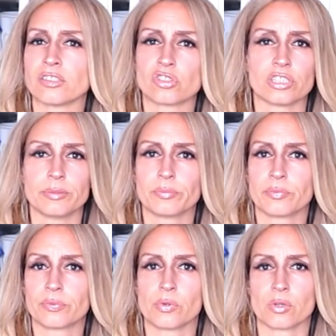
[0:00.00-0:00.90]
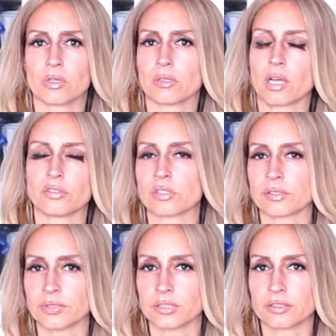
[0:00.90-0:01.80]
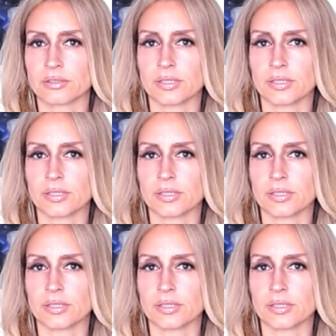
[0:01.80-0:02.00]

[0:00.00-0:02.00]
and sheep for hundreds of years.